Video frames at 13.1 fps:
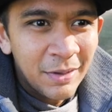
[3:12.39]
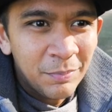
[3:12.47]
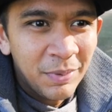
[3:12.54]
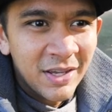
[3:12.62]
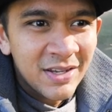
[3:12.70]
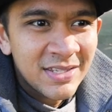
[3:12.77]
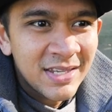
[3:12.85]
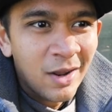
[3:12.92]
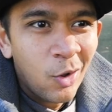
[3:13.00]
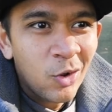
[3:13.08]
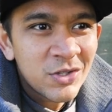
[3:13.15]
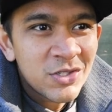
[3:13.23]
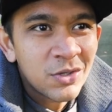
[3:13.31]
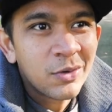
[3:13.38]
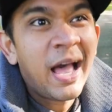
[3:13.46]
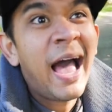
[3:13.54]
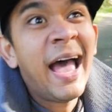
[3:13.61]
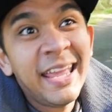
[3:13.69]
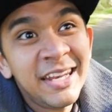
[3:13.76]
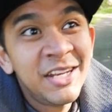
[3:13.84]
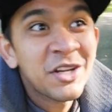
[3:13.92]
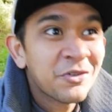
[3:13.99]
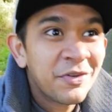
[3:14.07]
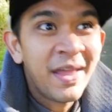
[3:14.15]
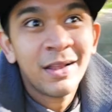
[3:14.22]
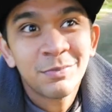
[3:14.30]
because it also kind
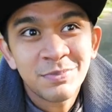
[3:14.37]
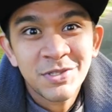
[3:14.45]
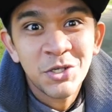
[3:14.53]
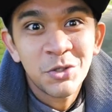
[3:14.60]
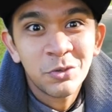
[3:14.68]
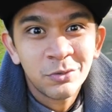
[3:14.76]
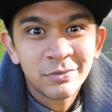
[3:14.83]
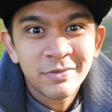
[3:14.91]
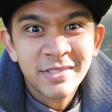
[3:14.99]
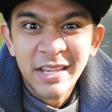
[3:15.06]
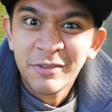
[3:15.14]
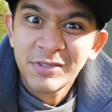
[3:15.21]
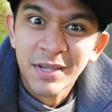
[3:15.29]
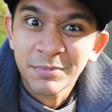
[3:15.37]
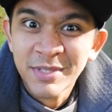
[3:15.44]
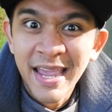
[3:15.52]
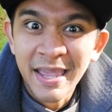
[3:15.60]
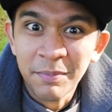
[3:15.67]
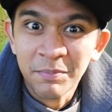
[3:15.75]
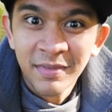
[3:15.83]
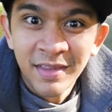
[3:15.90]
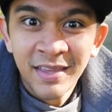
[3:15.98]
of helps you save some time.